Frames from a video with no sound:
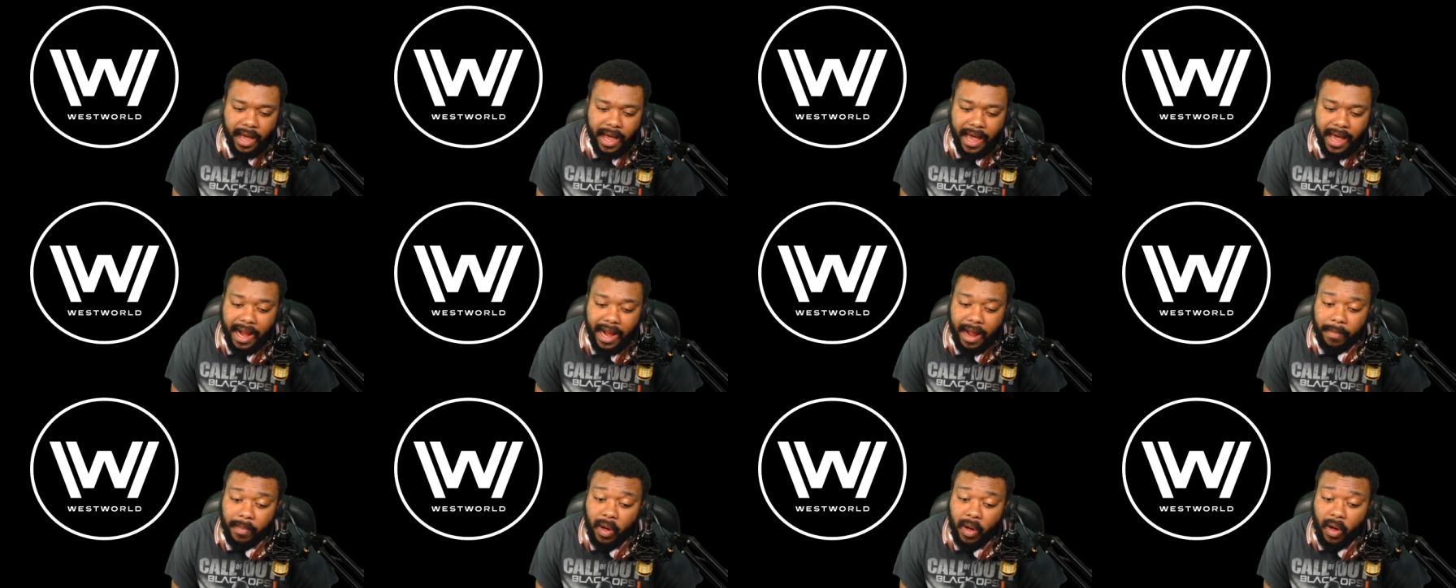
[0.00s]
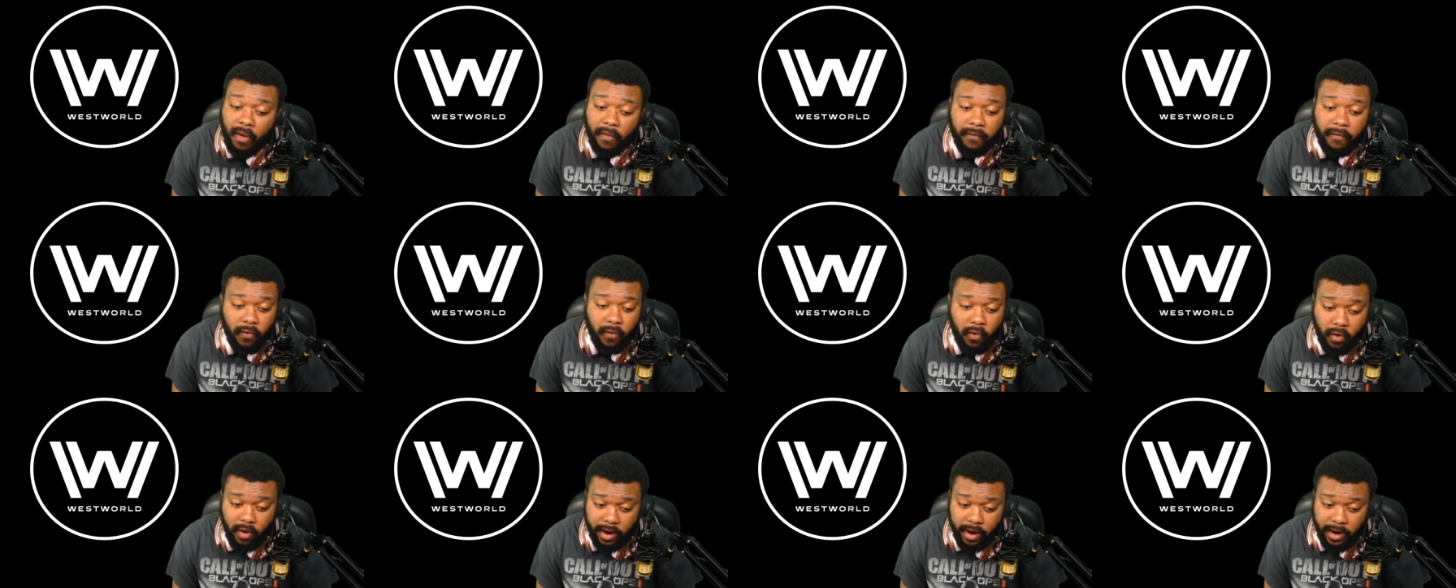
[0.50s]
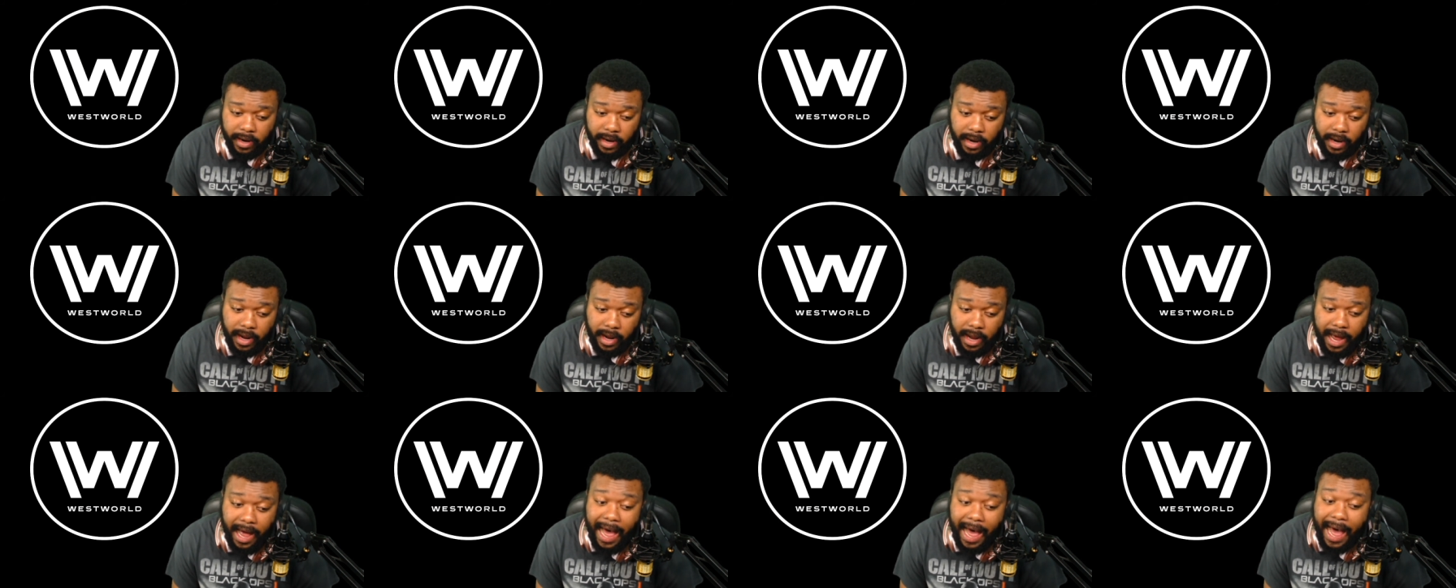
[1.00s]
And I'm all for it.
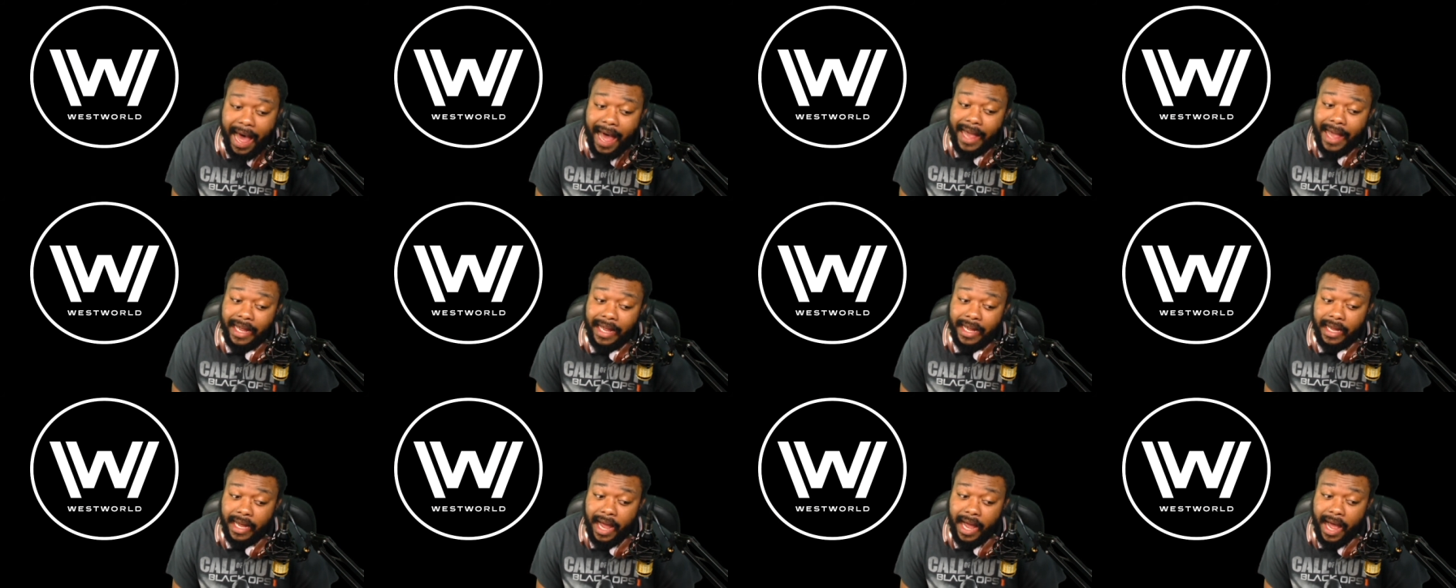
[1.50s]
I